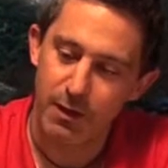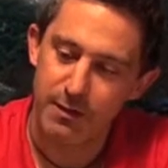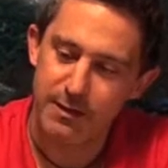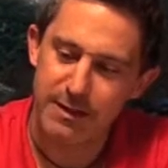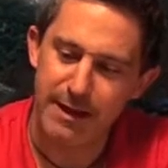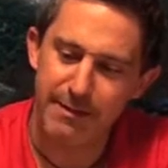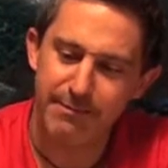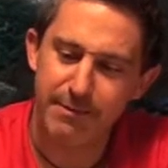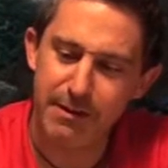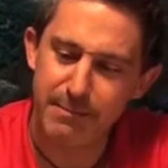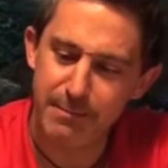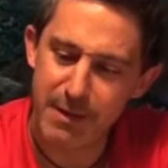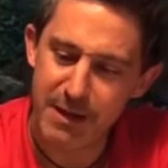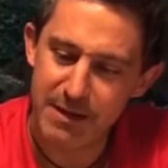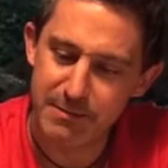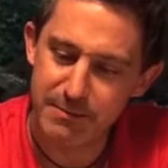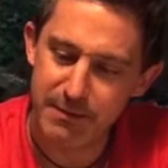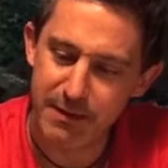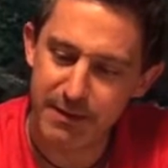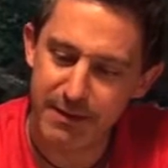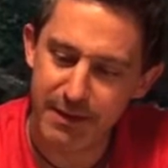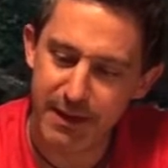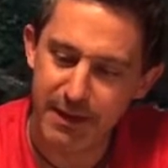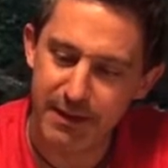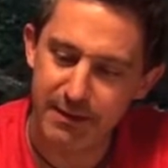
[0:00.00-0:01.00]
Definitely makes
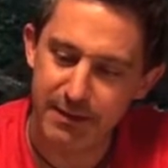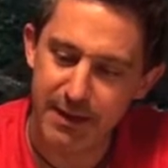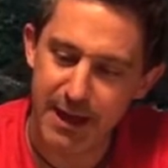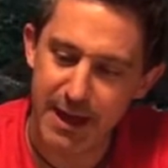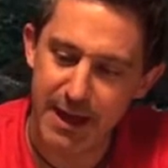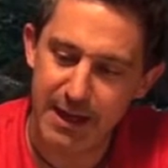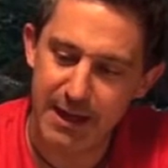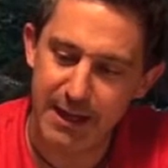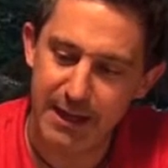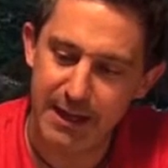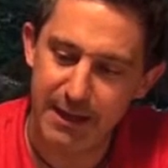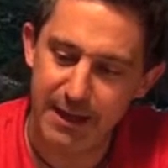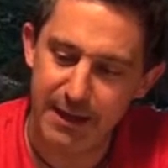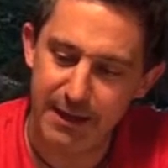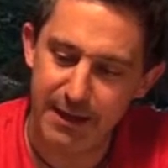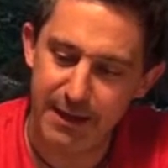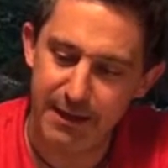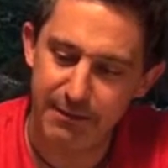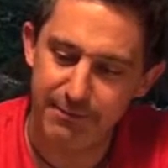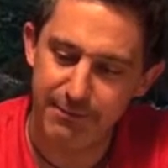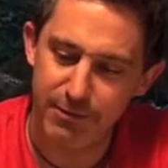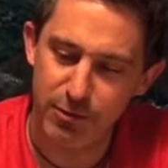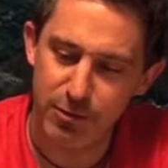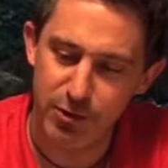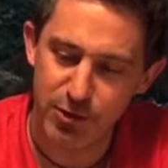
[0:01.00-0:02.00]
me think that any
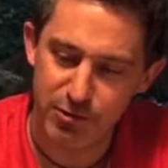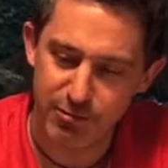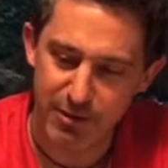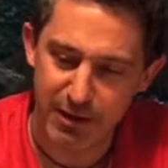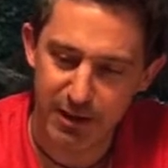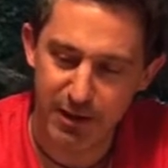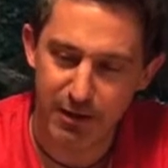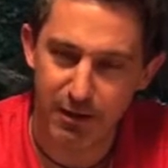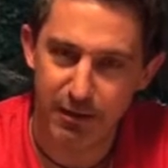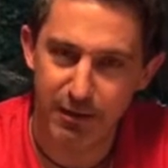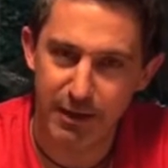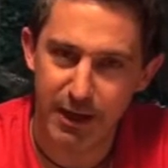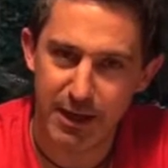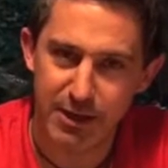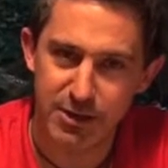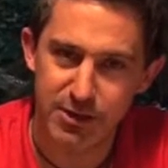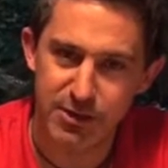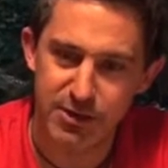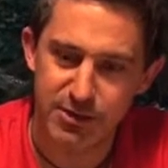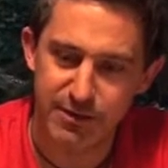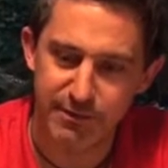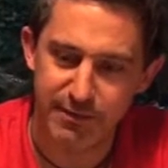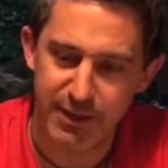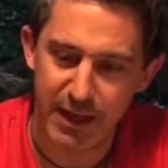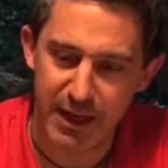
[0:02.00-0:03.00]
future
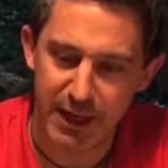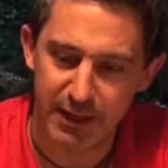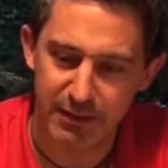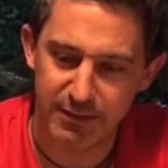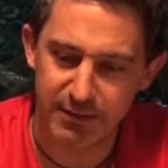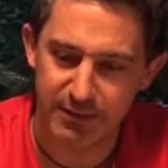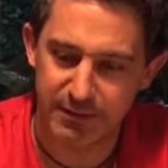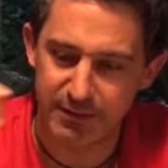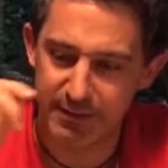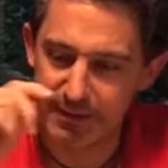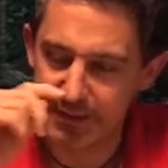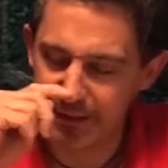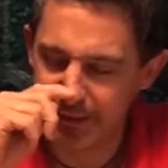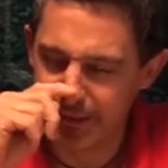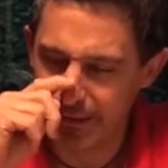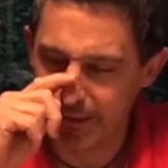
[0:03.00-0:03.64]
incarnations of this,